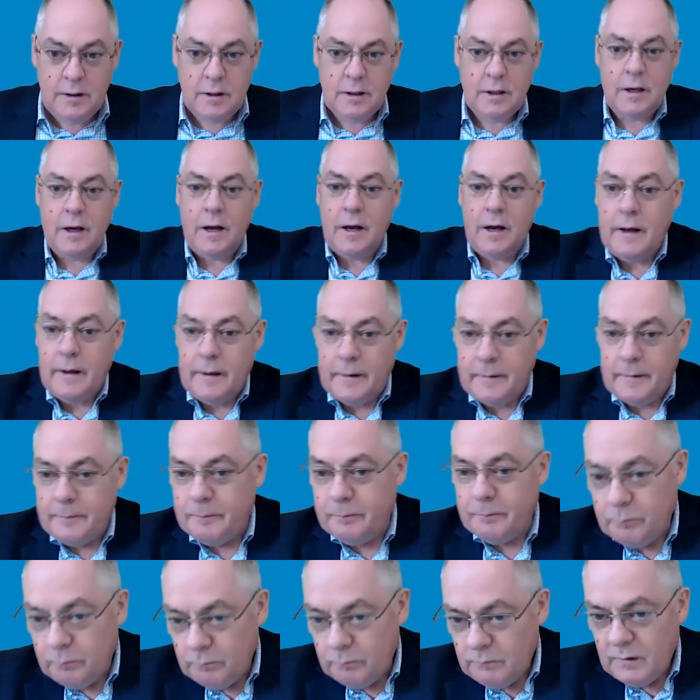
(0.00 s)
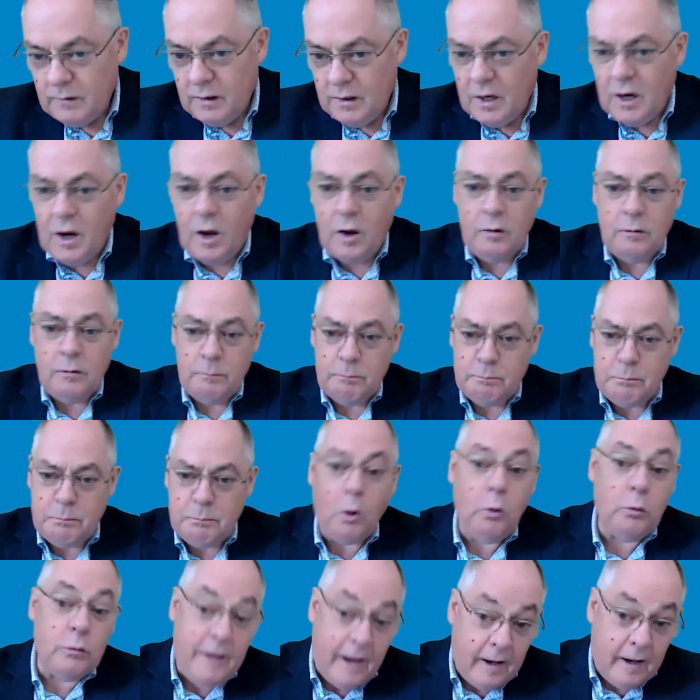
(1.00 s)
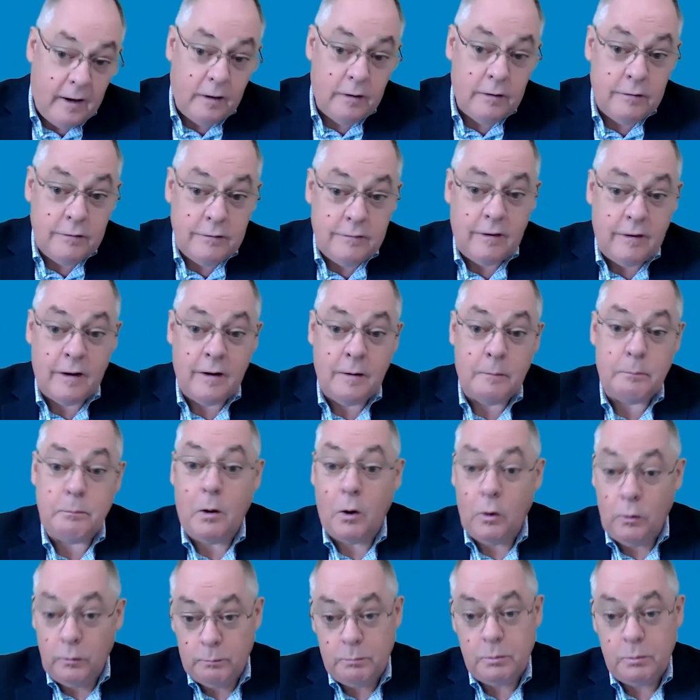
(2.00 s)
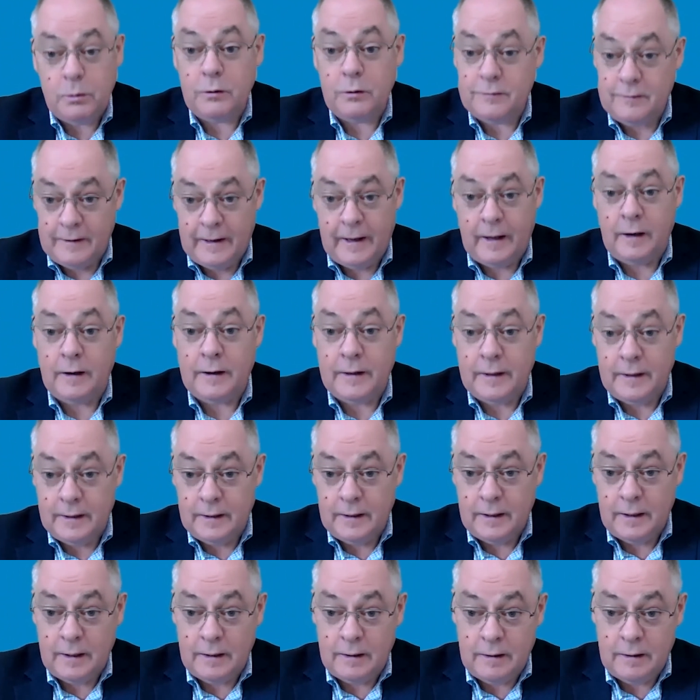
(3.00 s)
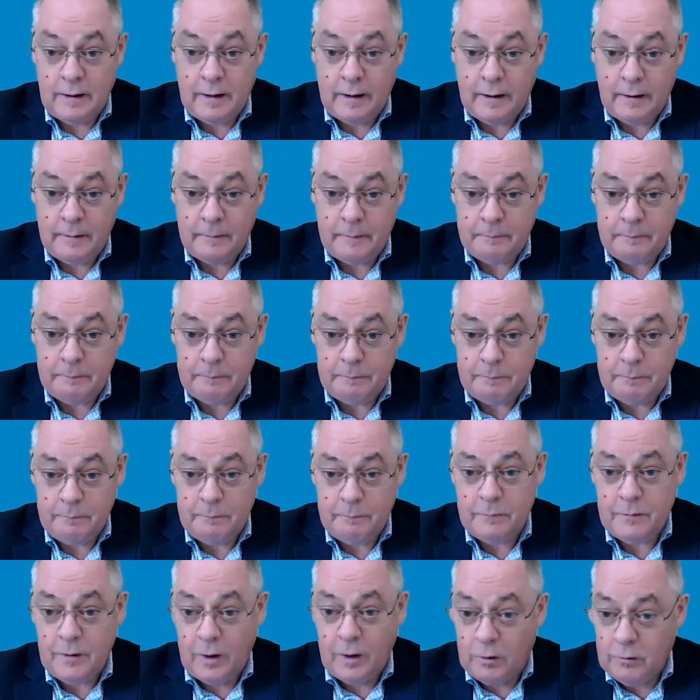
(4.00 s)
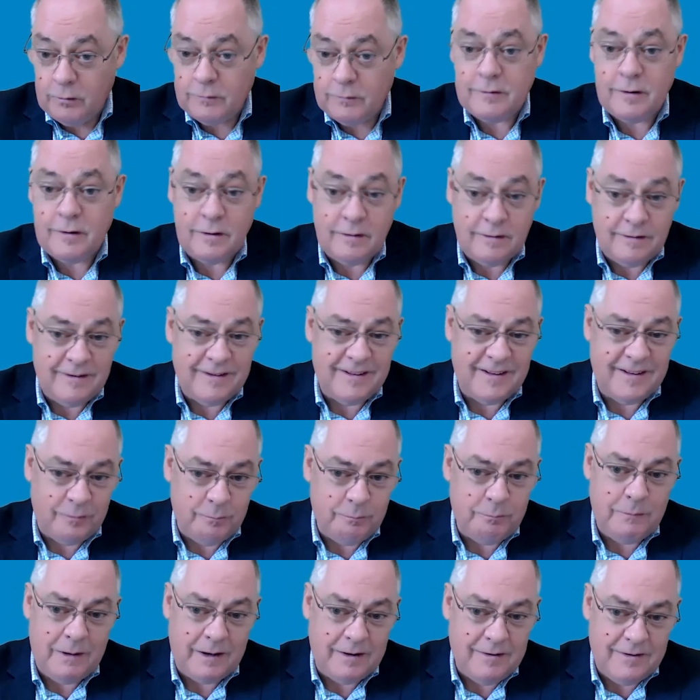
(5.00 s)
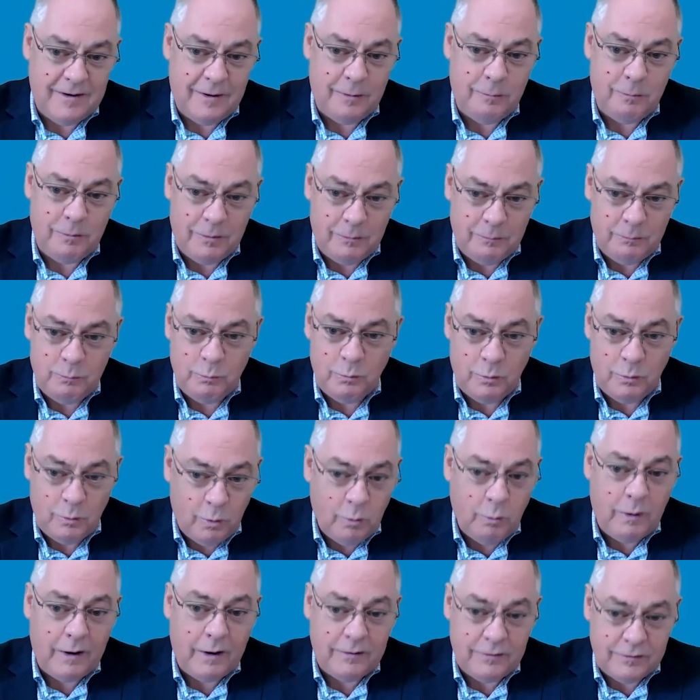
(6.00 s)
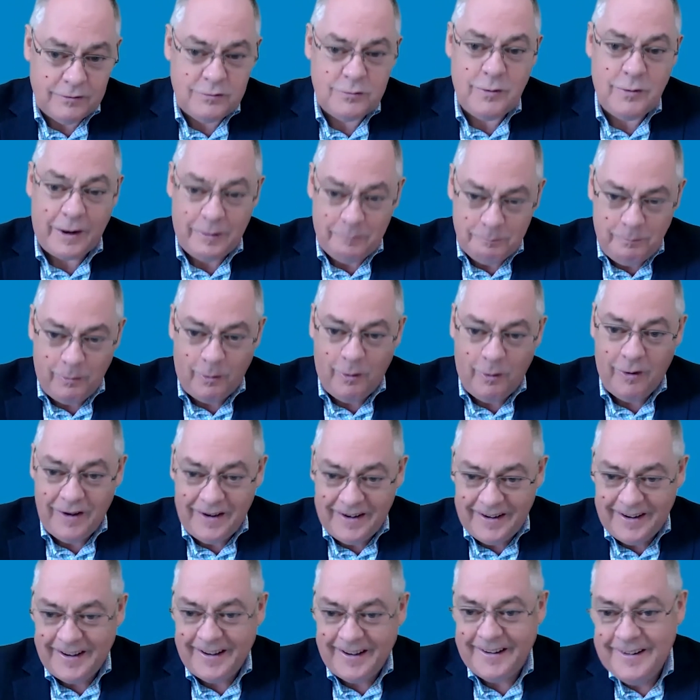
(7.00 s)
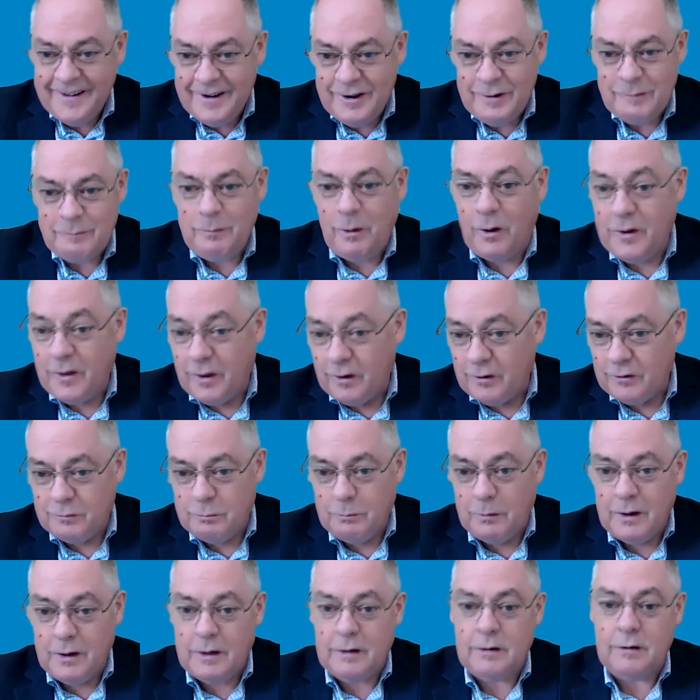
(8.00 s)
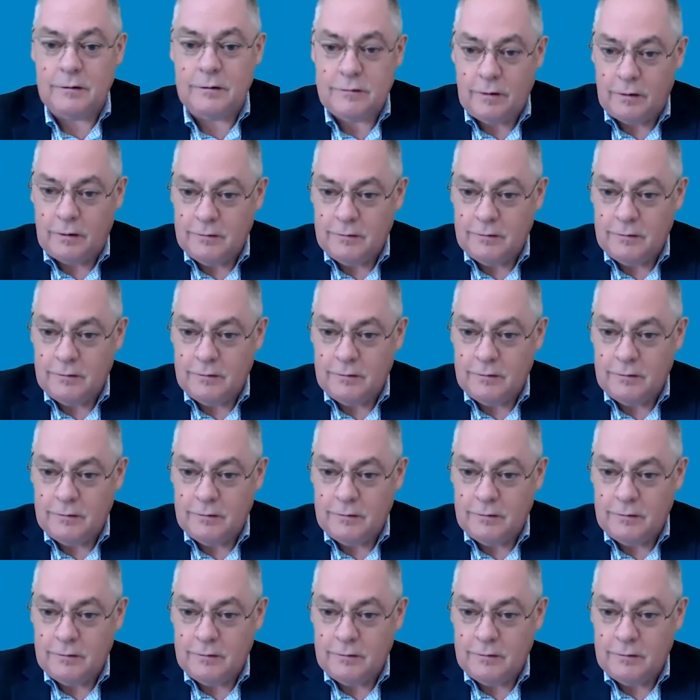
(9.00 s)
bold colours and a bold personality. And those that met Deb were always struck by those meetings. So